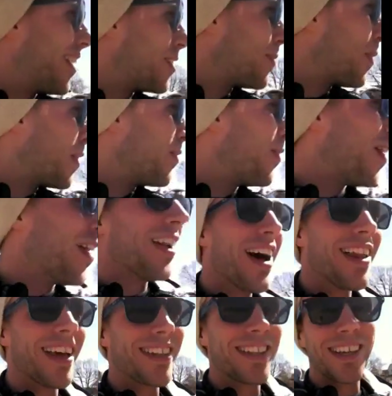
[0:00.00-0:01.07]
That's pretty fun. I
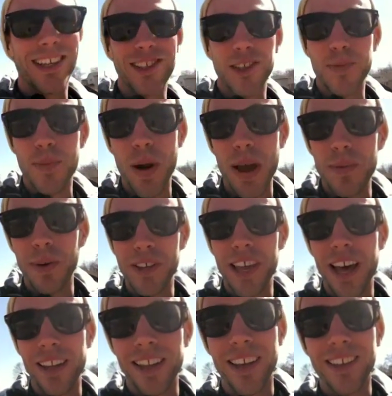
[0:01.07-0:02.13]
like this. The primal
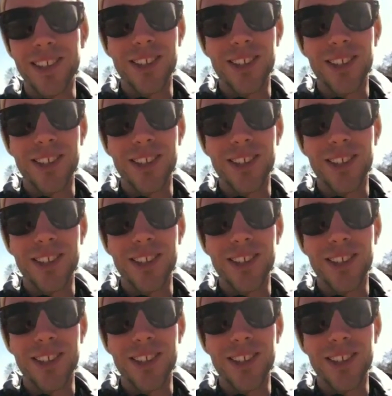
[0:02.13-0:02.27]
yelling.